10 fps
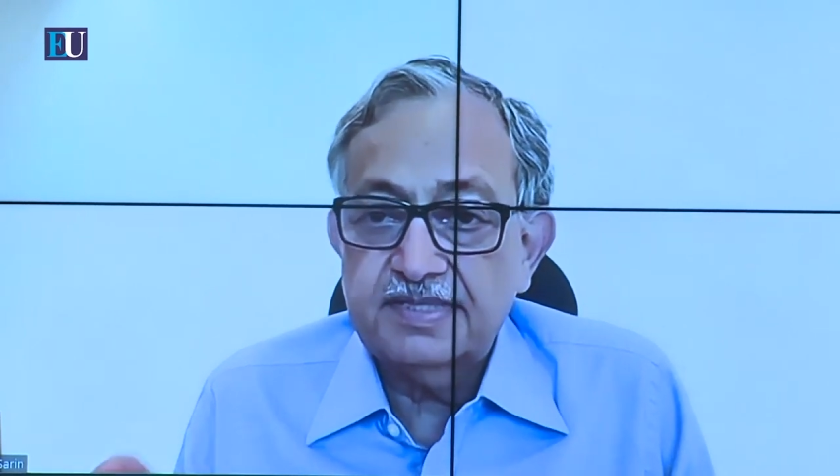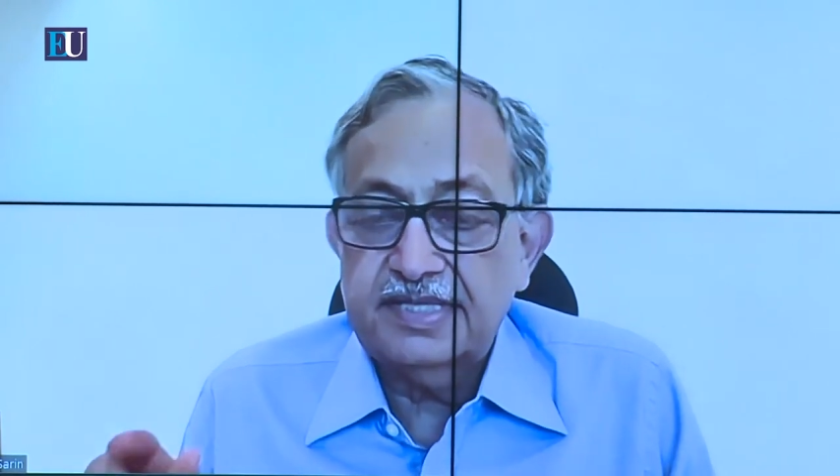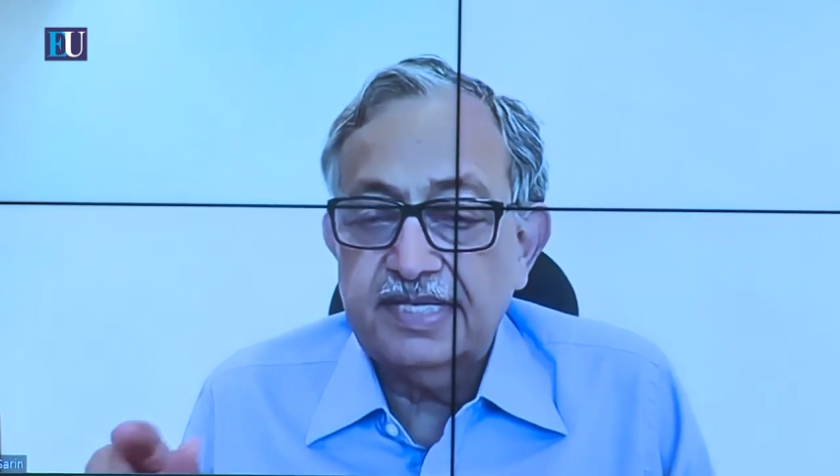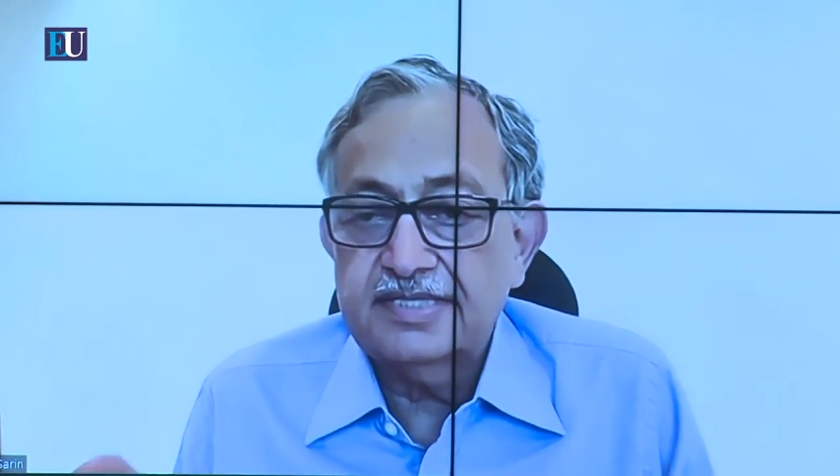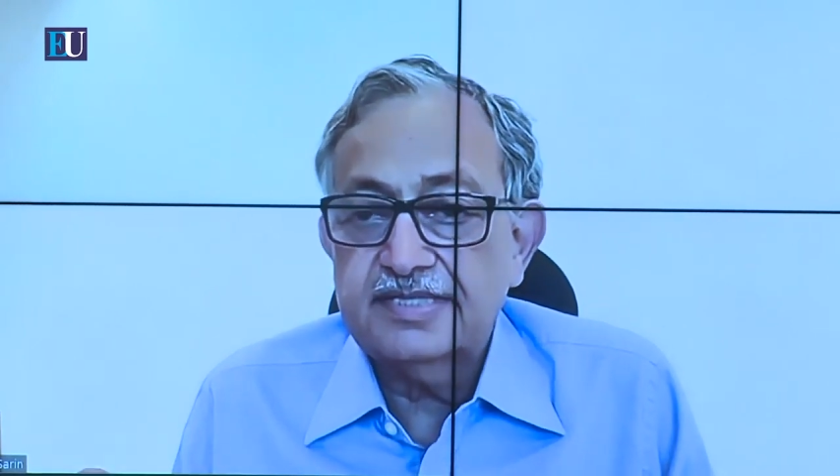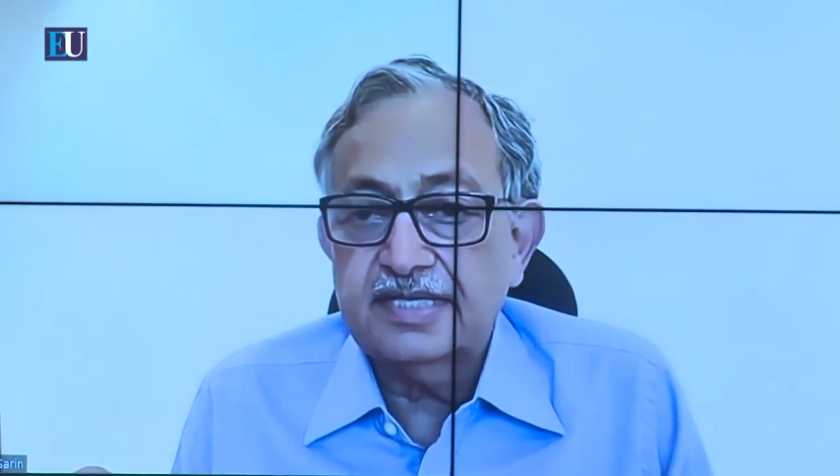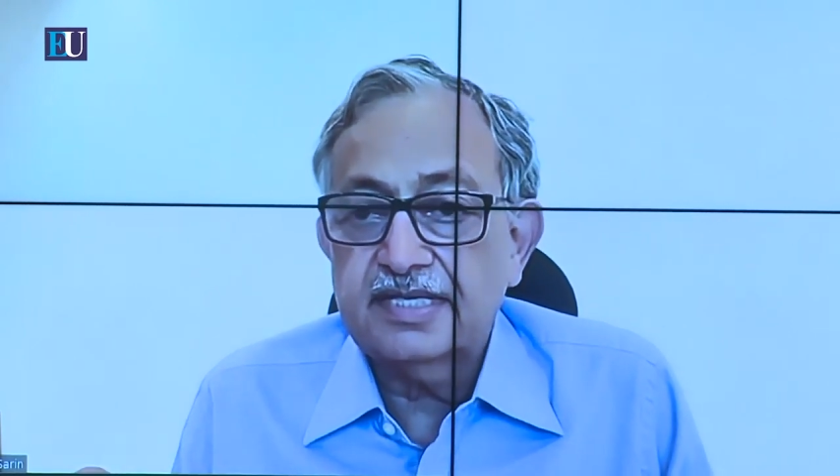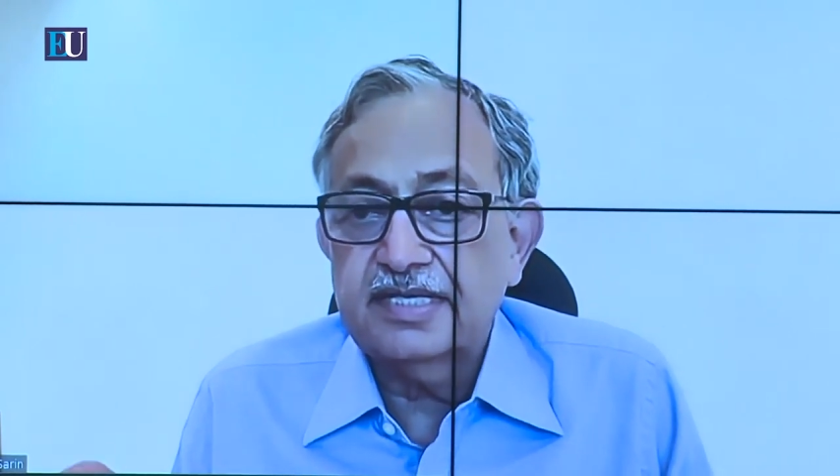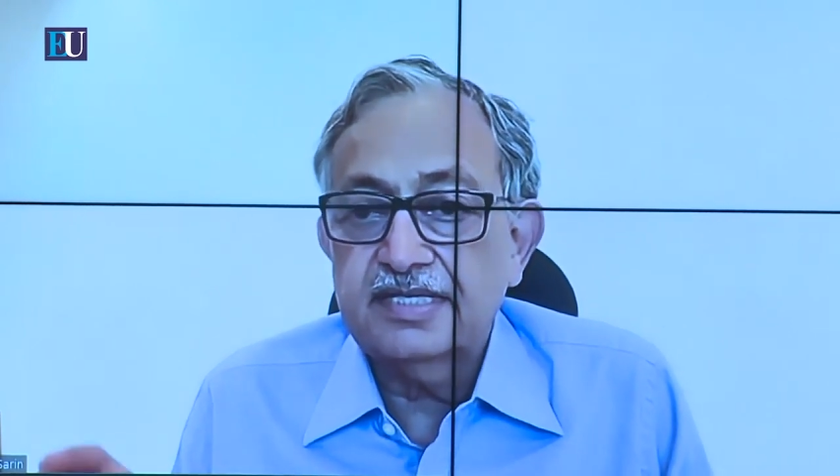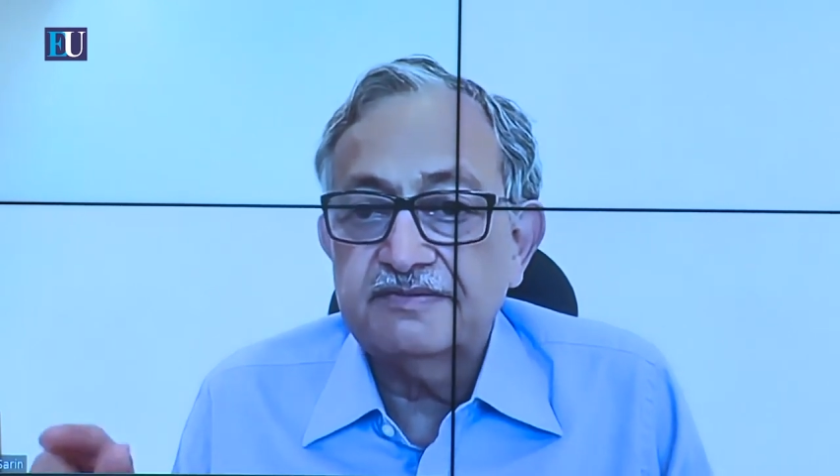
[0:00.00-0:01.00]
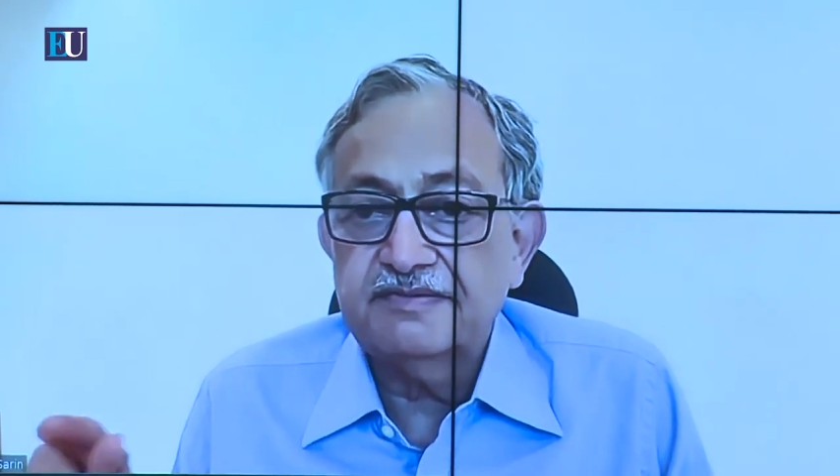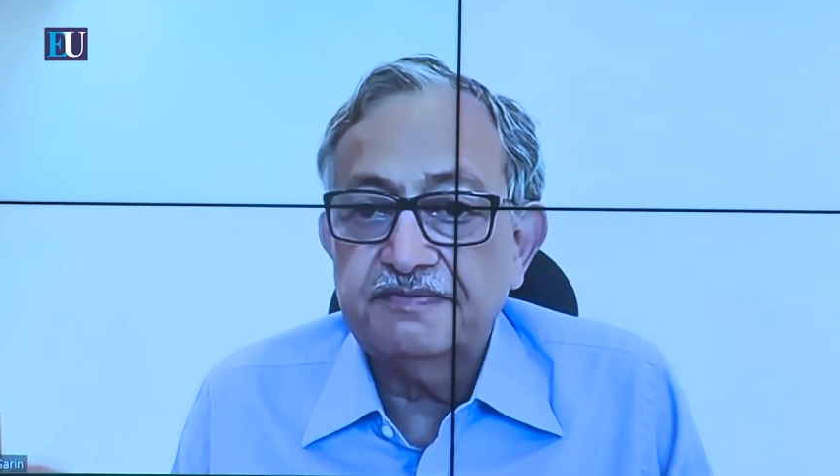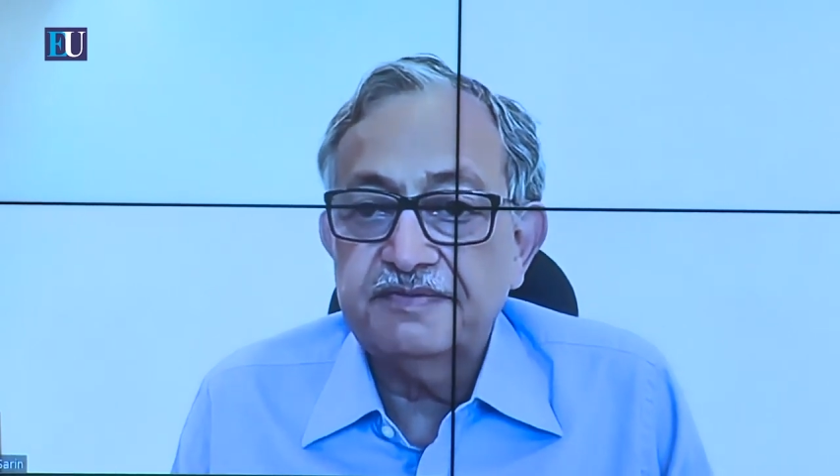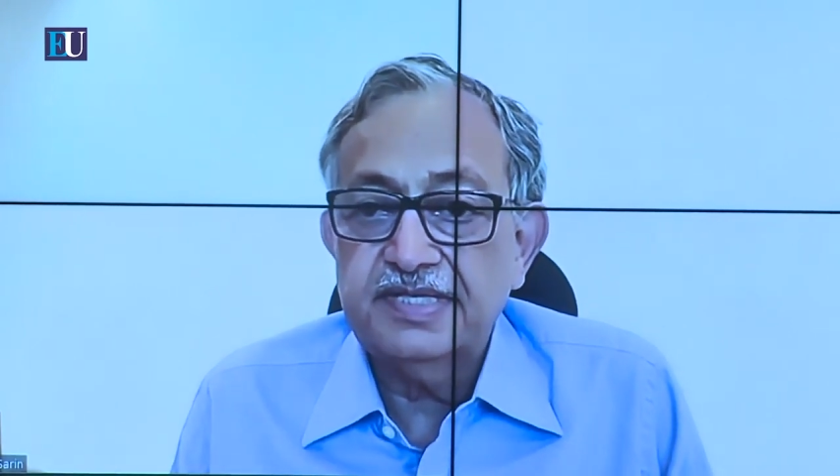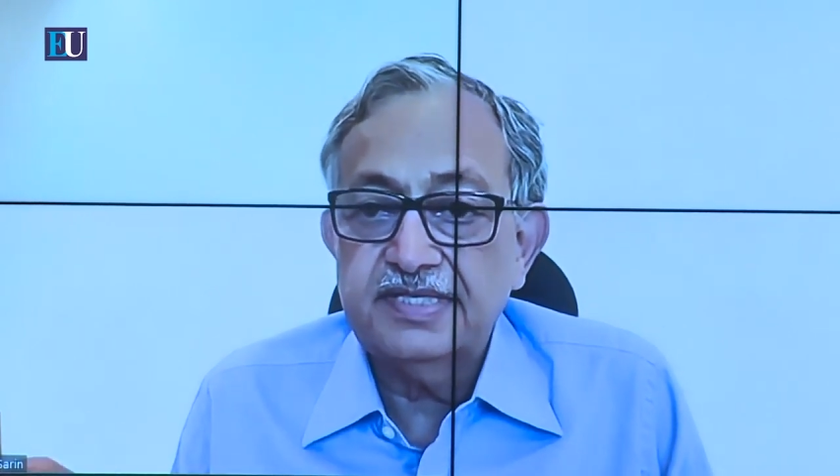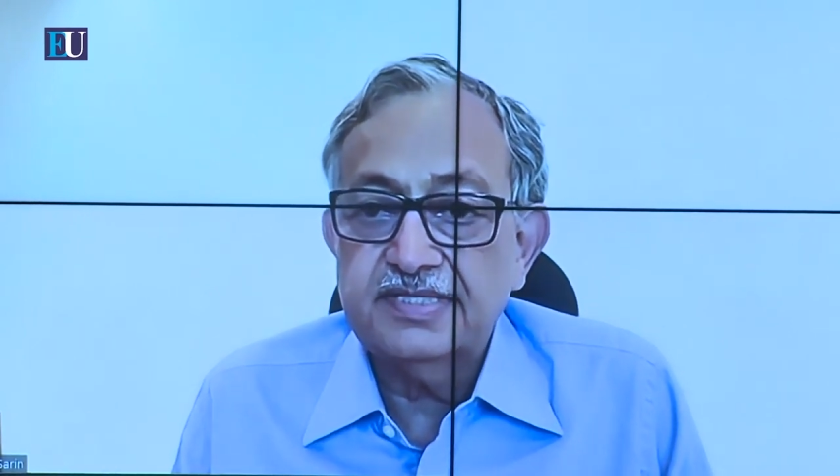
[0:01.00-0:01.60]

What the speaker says: 10 seconds, 15